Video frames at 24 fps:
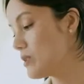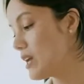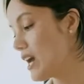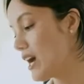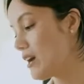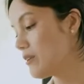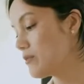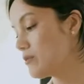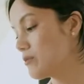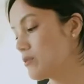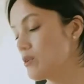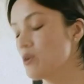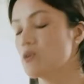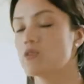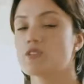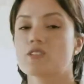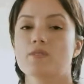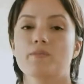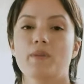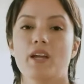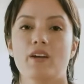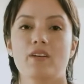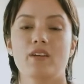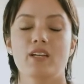have
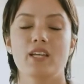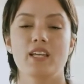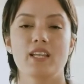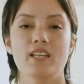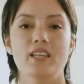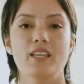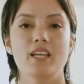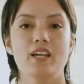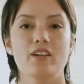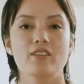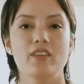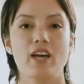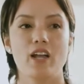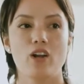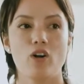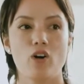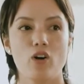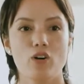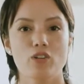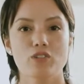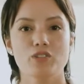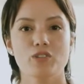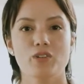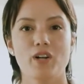rosemary in there that
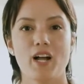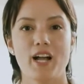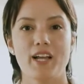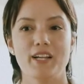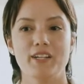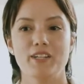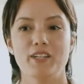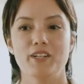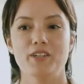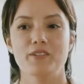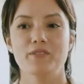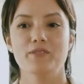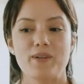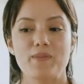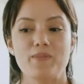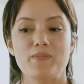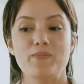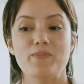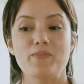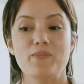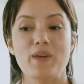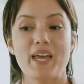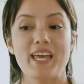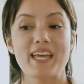also kind of
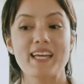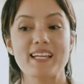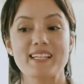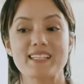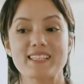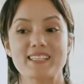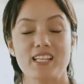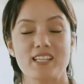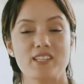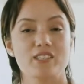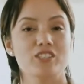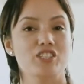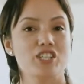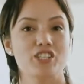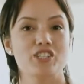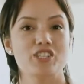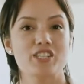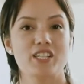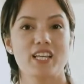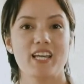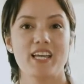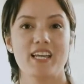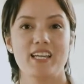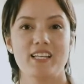makes the ginger
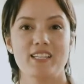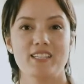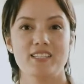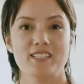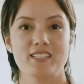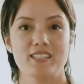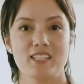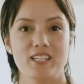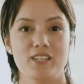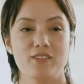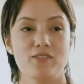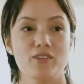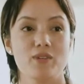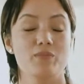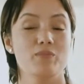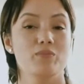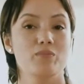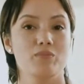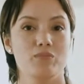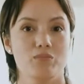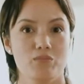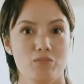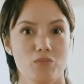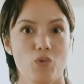taste even
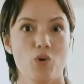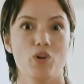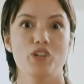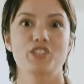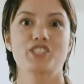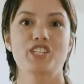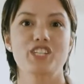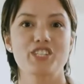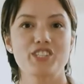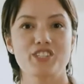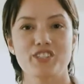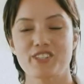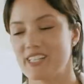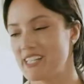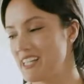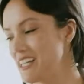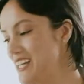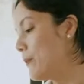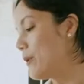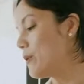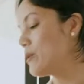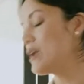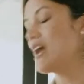more gingery. But we